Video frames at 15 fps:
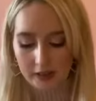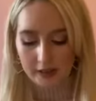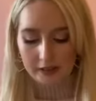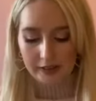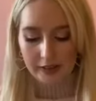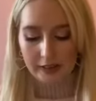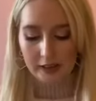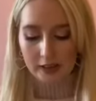And
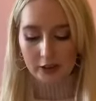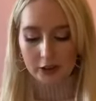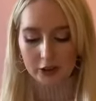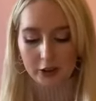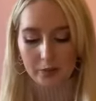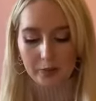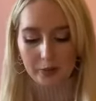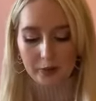then I
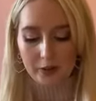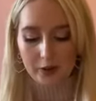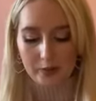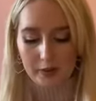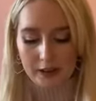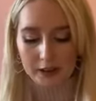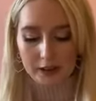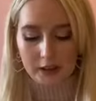also bought the
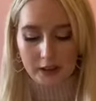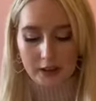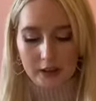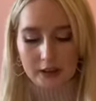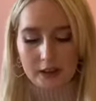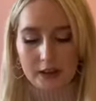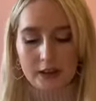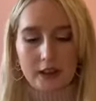matching
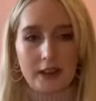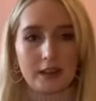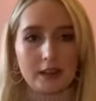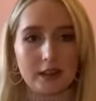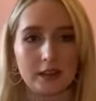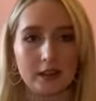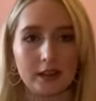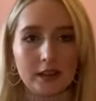set.